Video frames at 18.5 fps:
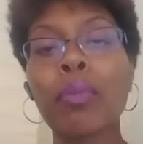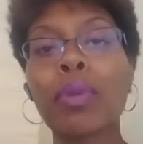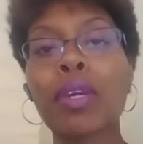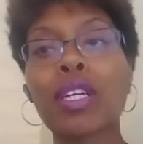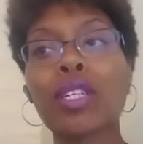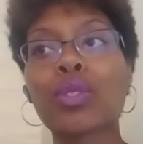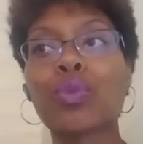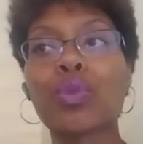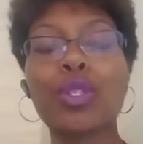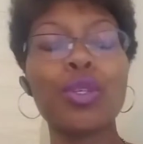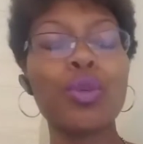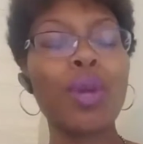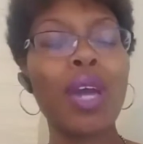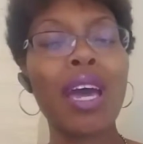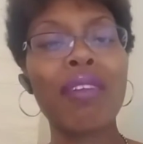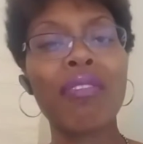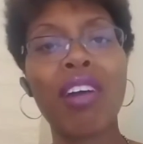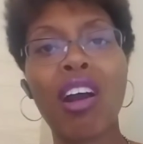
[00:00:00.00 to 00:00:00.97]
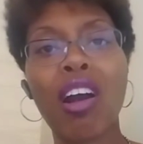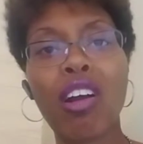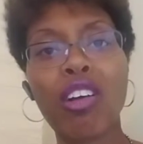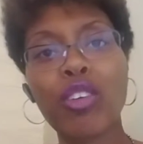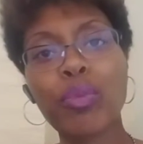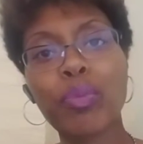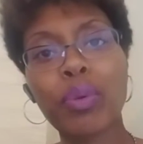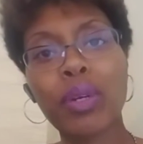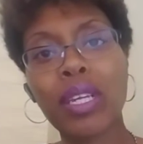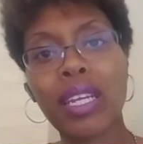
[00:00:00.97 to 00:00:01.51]
Because when you have an
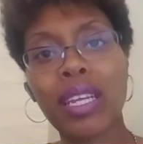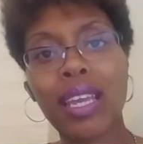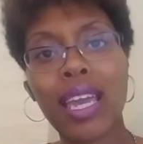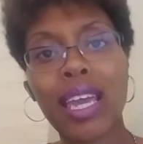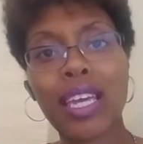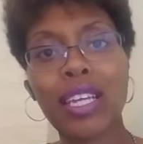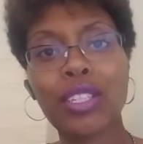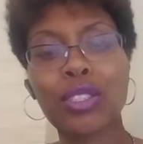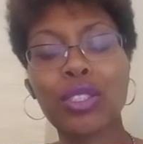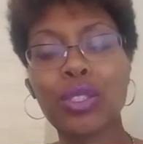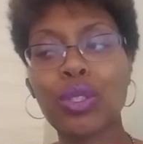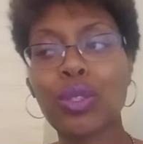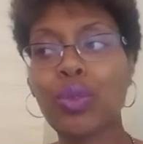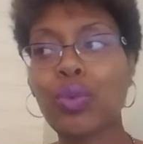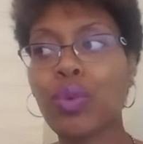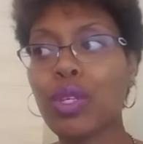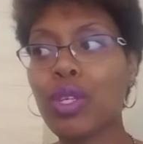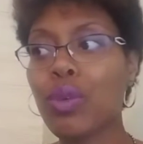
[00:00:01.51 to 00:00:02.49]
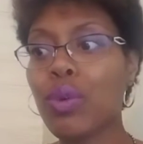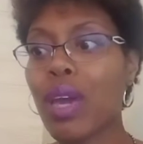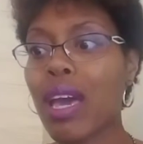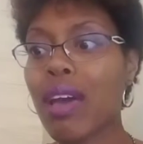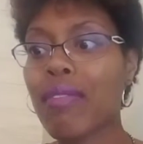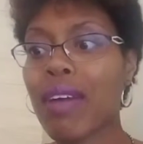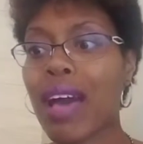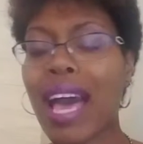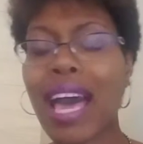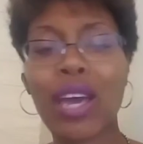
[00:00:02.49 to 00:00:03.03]
off-putting attitude, when you
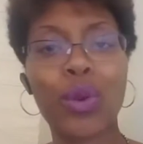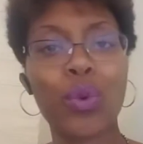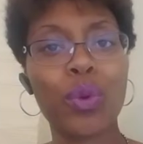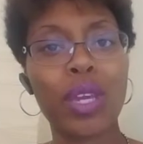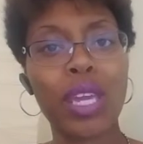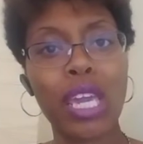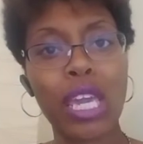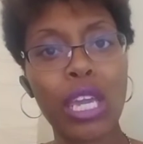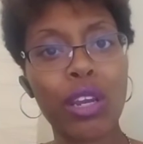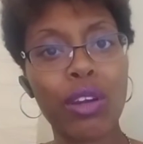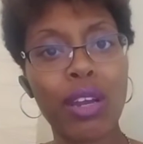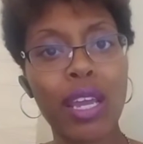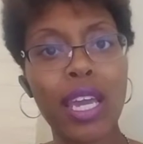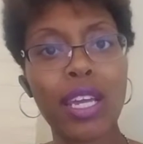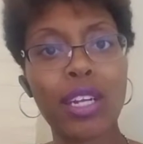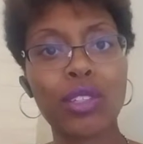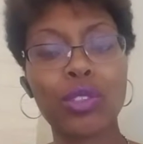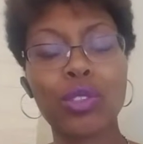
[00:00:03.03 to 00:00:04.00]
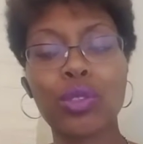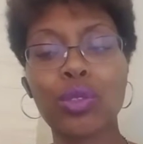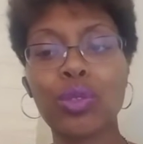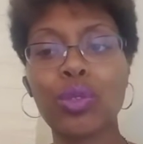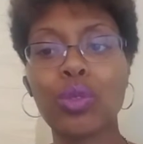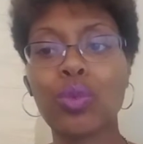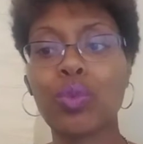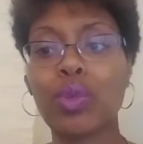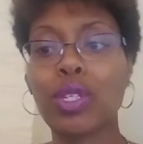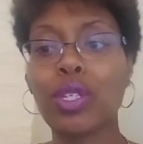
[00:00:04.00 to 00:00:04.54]
have a I don't care
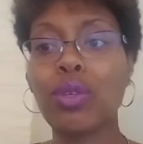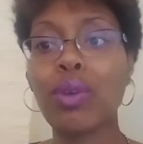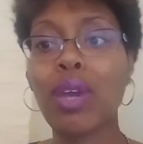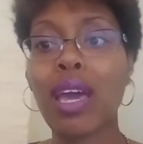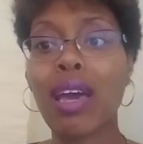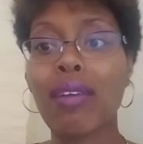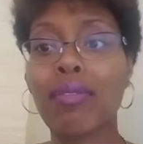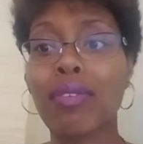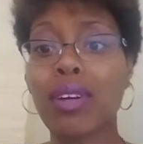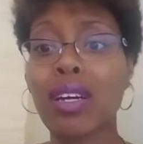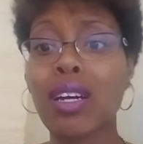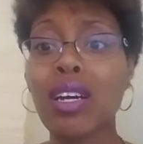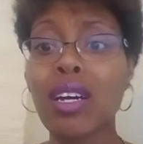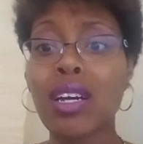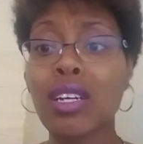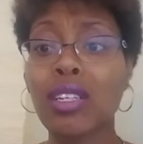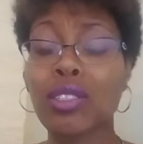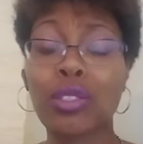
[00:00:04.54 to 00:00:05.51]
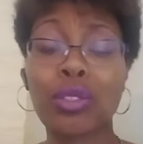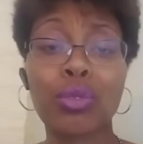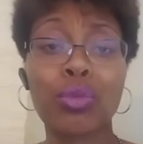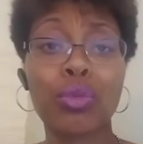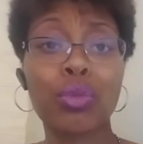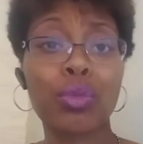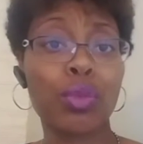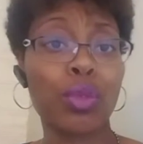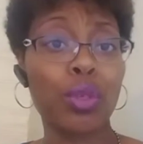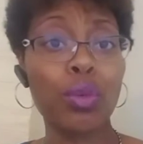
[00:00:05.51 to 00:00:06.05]
attitude, when you have a
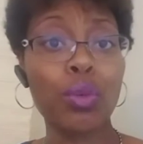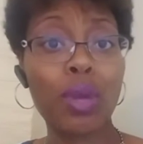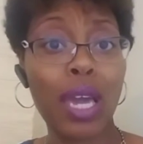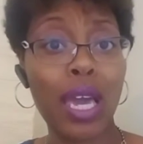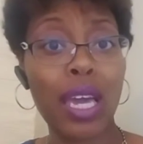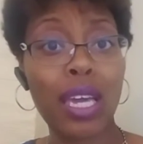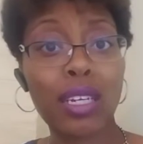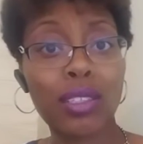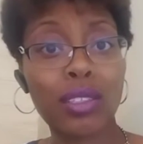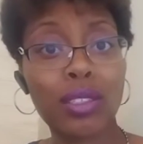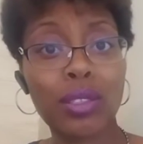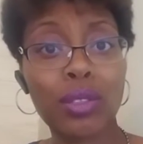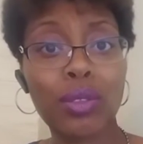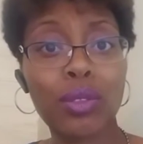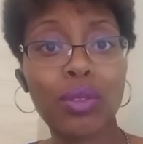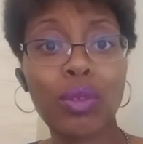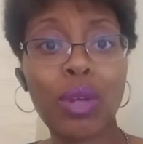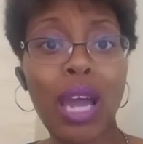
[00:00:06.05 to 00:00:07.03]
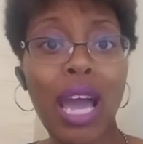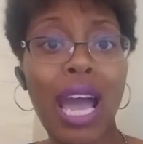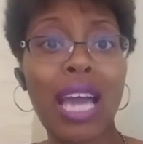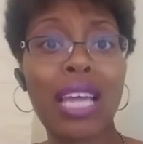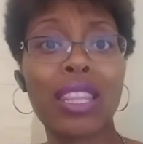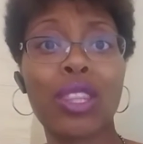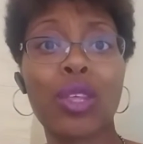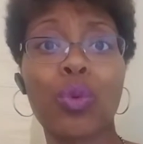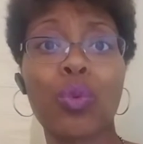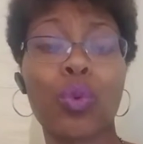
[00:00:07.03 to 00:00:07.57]
screw you attitude,
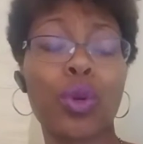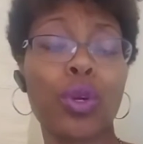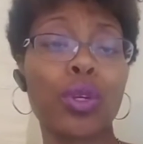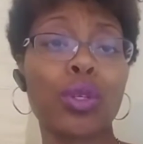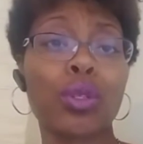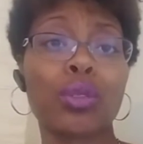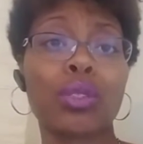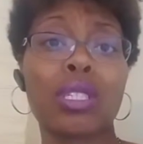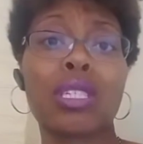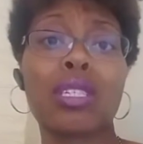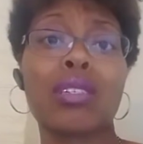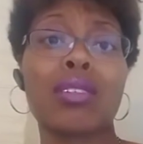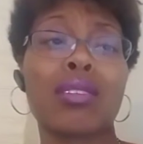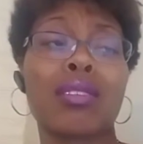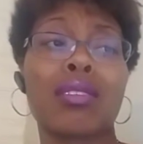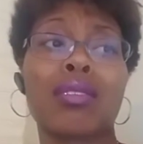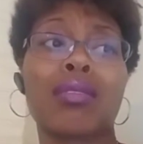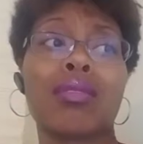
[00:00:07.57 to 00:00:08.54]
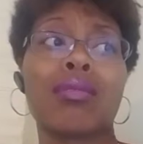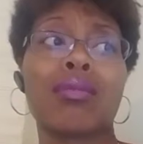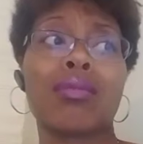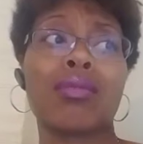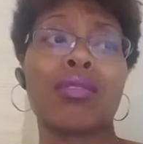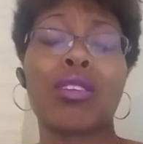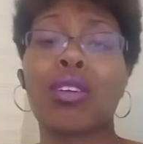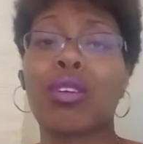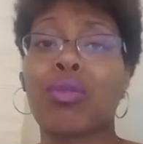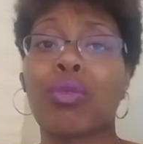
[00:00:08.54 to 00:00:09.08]
the world is
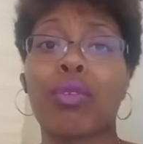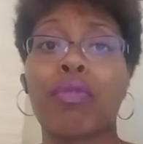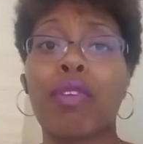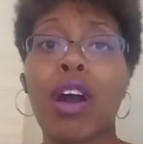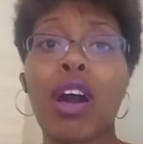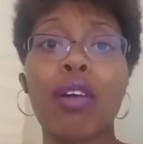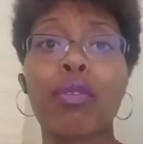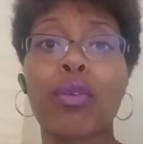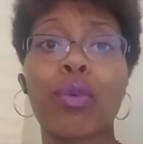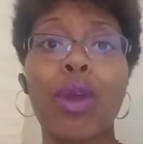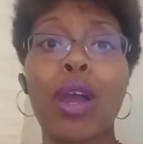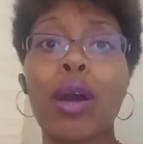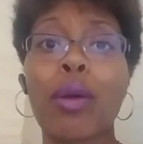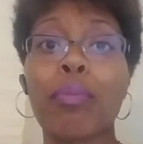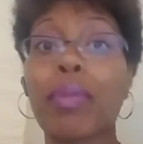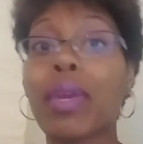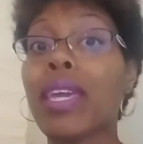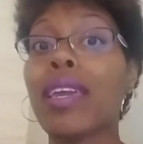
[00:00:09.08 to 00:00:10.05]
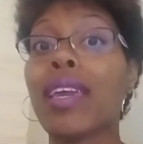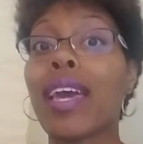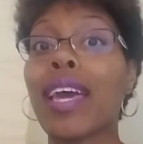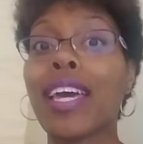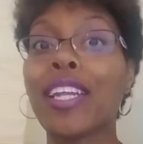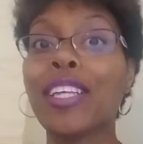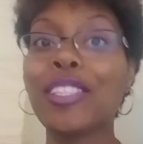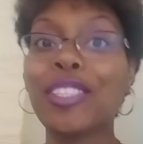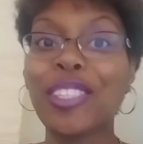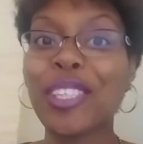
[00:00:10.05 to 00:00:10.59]
going to revolve around me
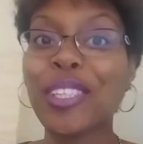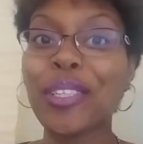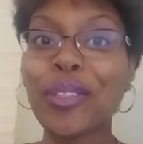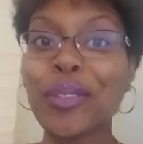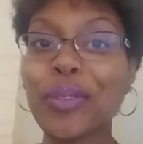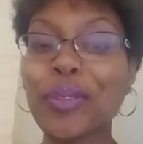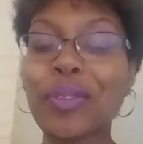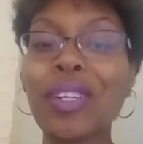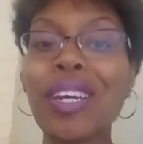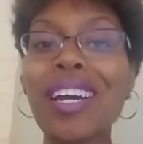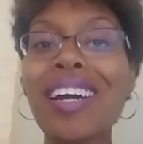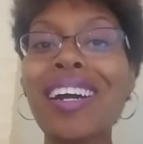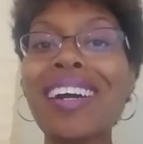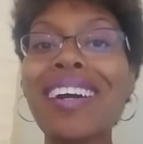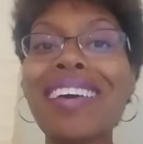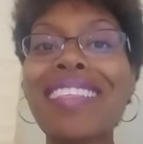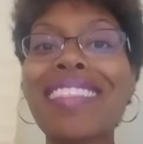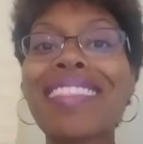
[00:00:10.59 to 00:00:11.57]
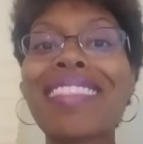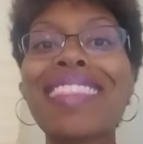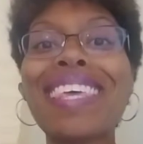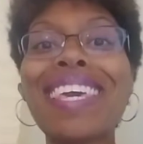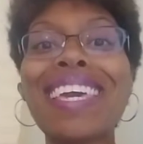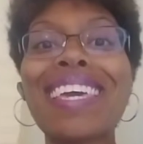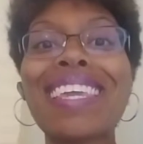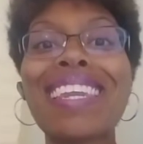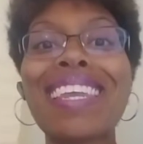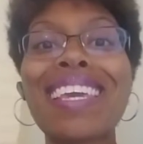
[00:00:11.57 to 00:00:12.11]
attitude,
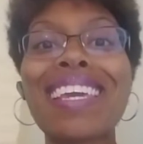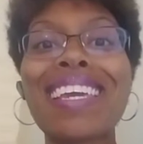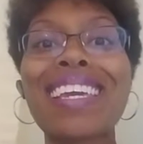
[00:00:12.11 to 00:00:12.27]
then